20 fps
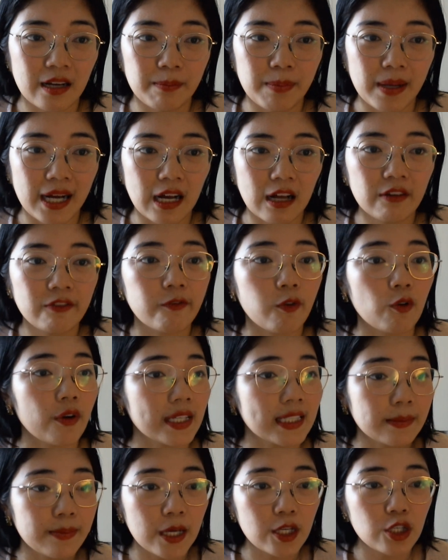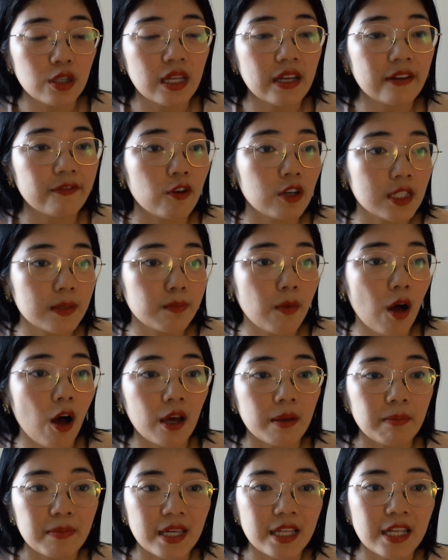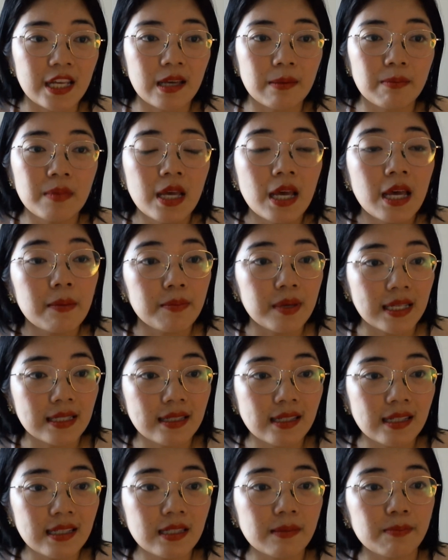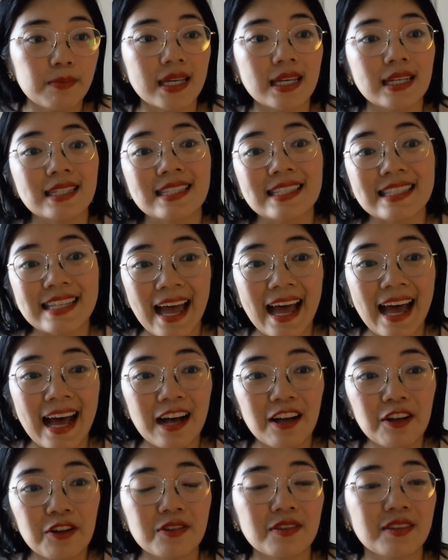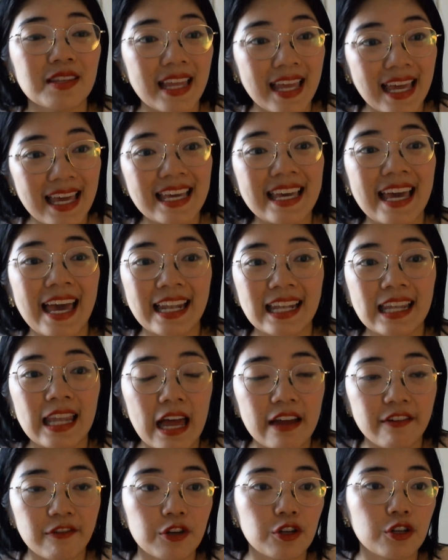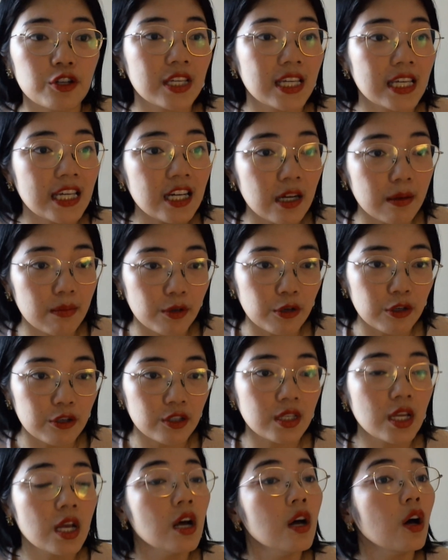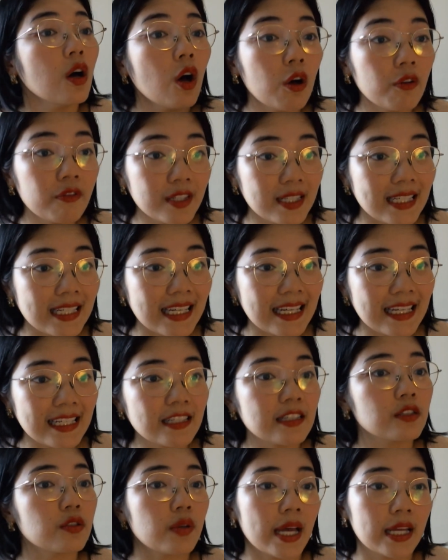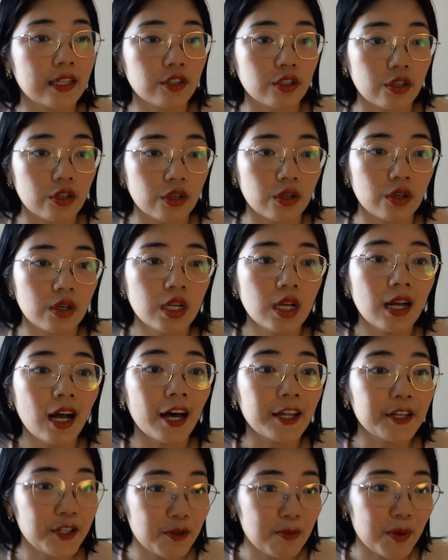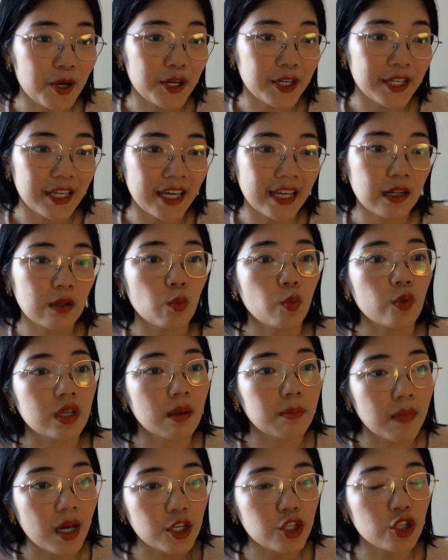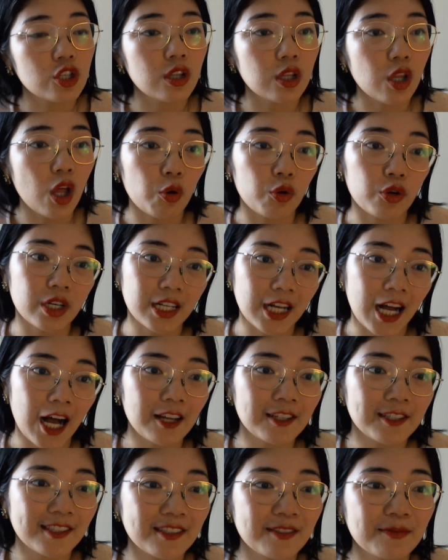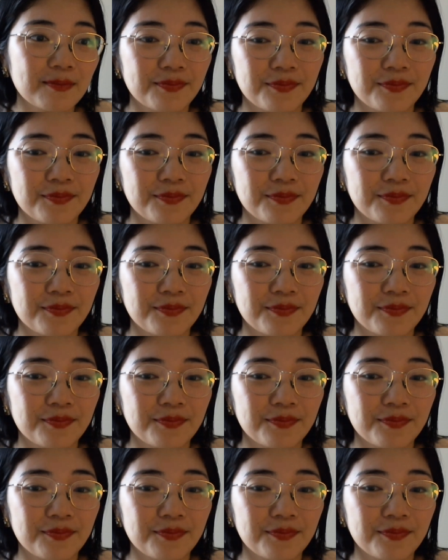about, especially for small and medium business, because now they can leverage e-commerce overseas to enter a new market with a much lower cost.